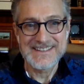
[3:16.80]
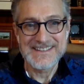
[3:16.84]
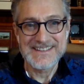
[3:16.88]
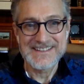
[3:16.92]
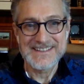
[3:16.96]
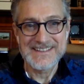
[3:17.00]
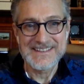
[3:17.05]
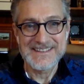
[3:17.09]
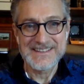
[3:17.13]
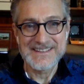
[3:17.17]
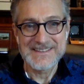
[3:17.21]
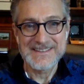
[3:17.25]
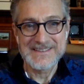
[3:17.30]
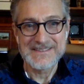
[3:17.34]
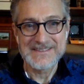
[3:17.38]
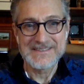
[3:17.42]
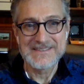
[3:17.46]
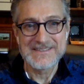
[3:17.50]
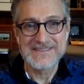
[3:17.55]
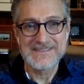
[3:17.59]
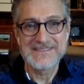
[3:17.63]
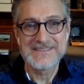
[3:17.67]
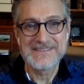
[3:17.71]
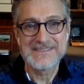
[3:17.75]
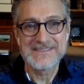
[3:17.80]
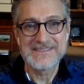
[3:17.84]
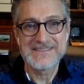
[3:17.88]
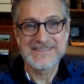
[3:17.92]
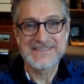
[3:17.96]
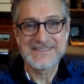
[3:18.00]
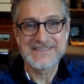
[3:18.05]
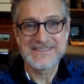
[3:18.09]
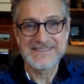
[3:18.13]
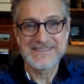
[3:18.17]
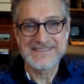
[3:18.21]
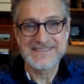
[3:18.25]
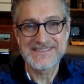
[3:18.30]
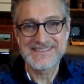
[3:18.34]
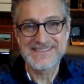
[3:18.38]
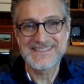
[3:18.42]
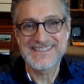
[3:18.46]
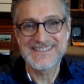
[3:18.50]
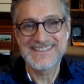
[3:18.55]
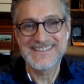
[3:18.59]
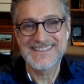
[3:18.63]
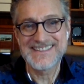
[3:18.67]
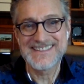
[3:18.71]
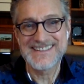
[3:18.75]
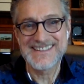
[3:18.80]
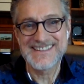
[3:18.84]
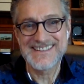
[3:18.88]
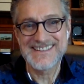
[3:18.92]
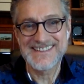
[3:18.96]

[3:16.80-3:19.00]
(silent)